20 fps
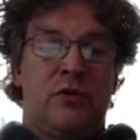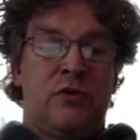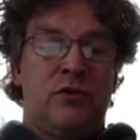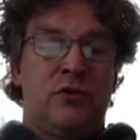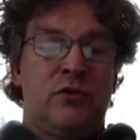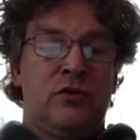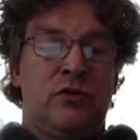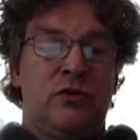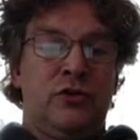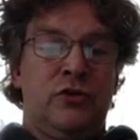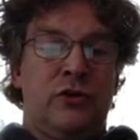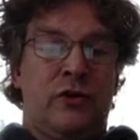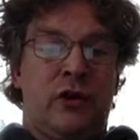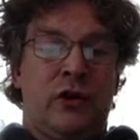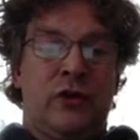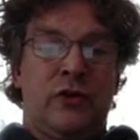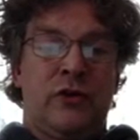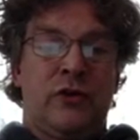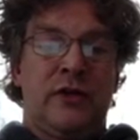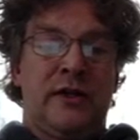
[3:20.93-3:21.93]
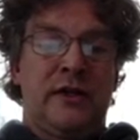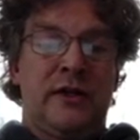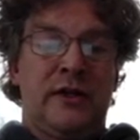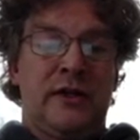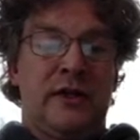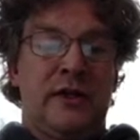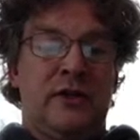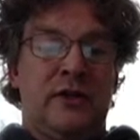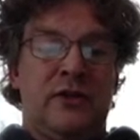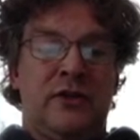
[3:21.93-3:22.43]
you are going to
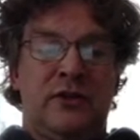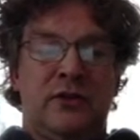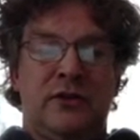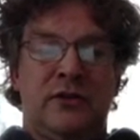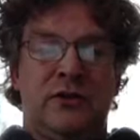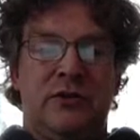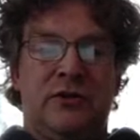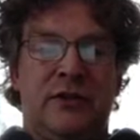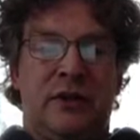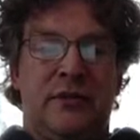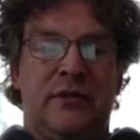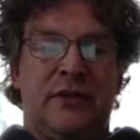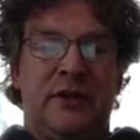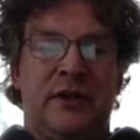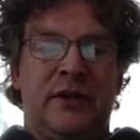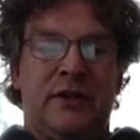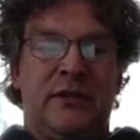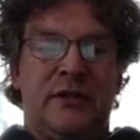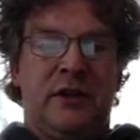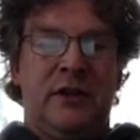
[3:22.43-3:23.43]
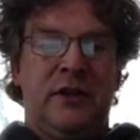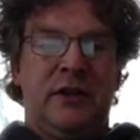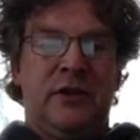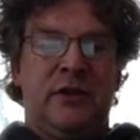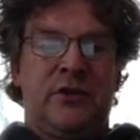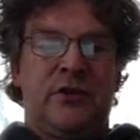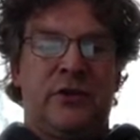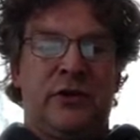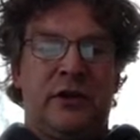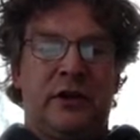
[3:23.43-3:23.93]
need to do something that's a little
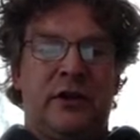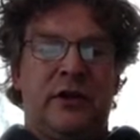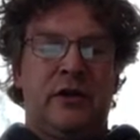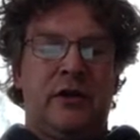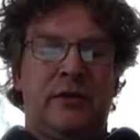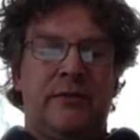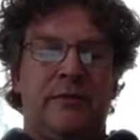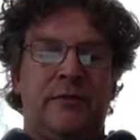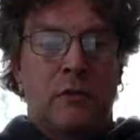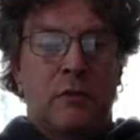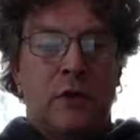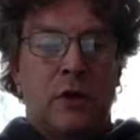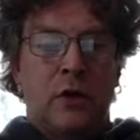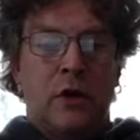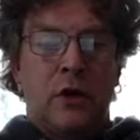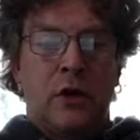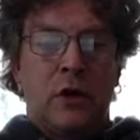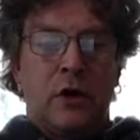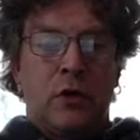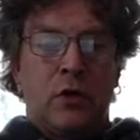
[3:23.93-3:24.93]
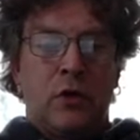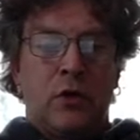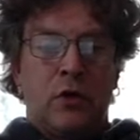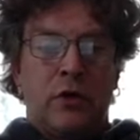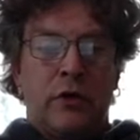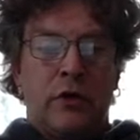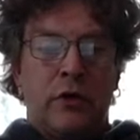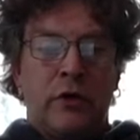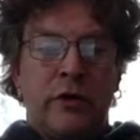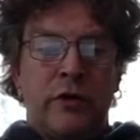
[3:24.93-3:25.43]
tricky. What
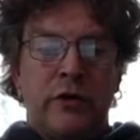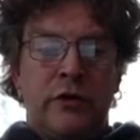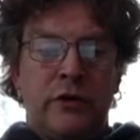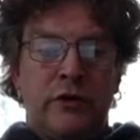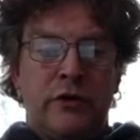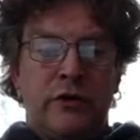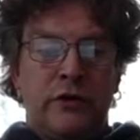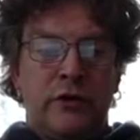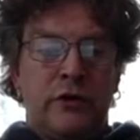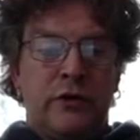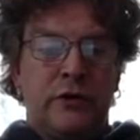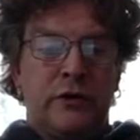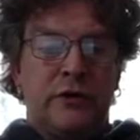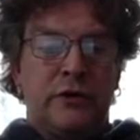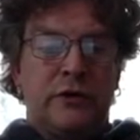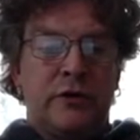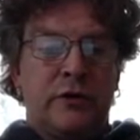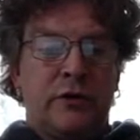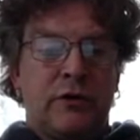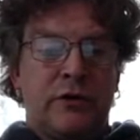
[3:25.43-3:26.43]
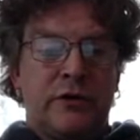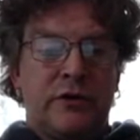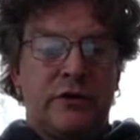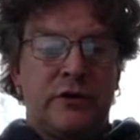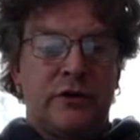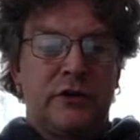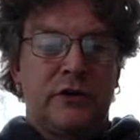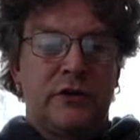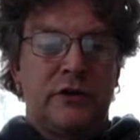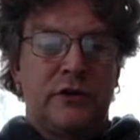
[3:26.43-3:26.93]
I want you to do is I want
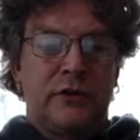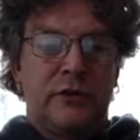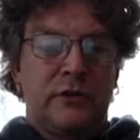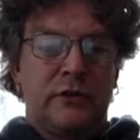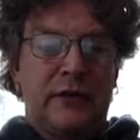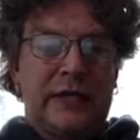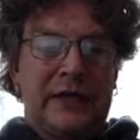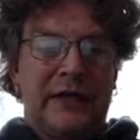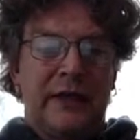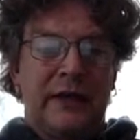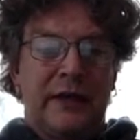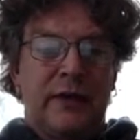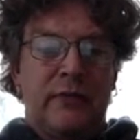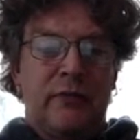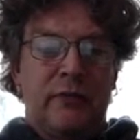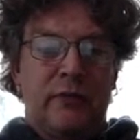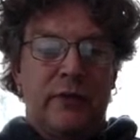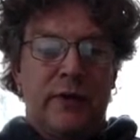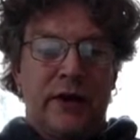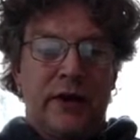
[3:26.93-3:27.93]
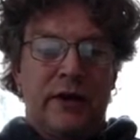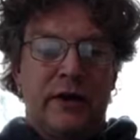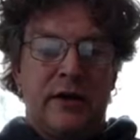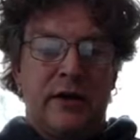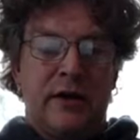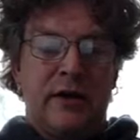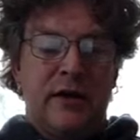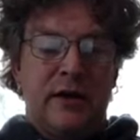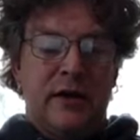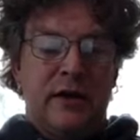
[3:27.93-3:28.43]
you to get
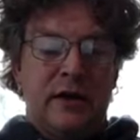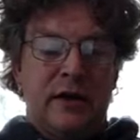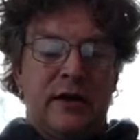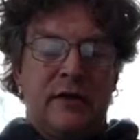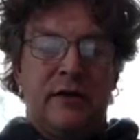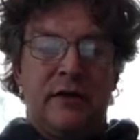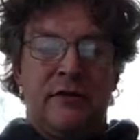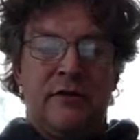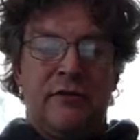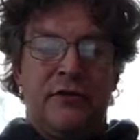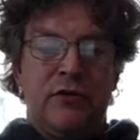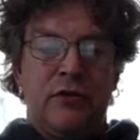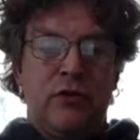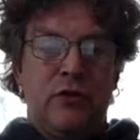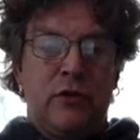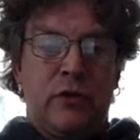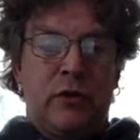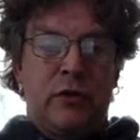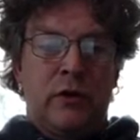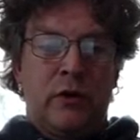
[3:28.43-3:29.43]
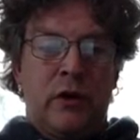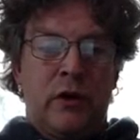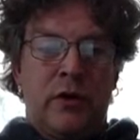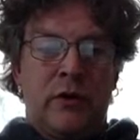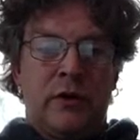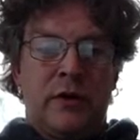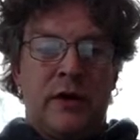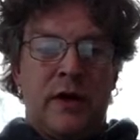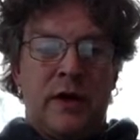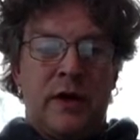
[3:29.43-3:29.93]
ready. If you are
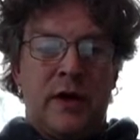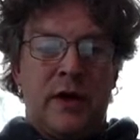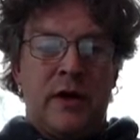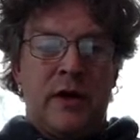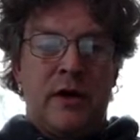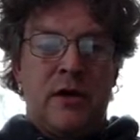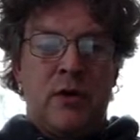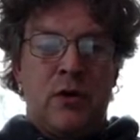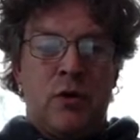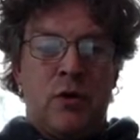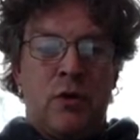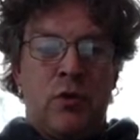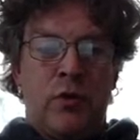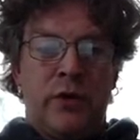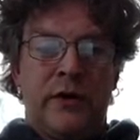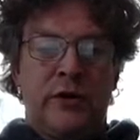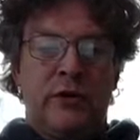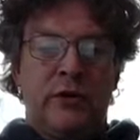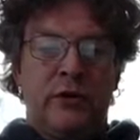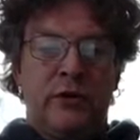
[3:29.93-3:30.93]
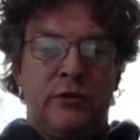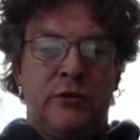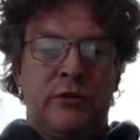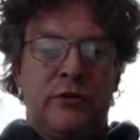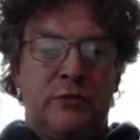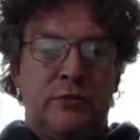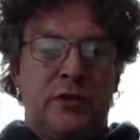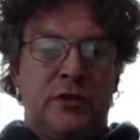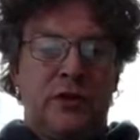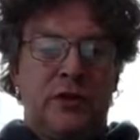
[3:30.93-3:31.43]
on a
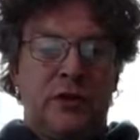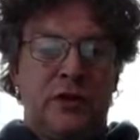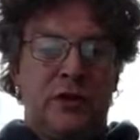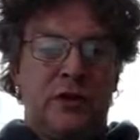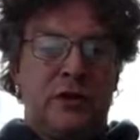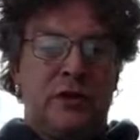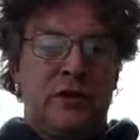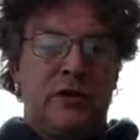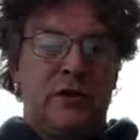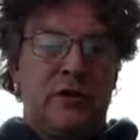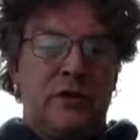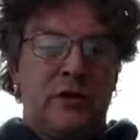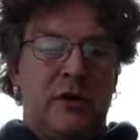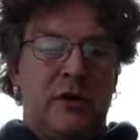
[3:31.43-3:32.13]
Windows machine,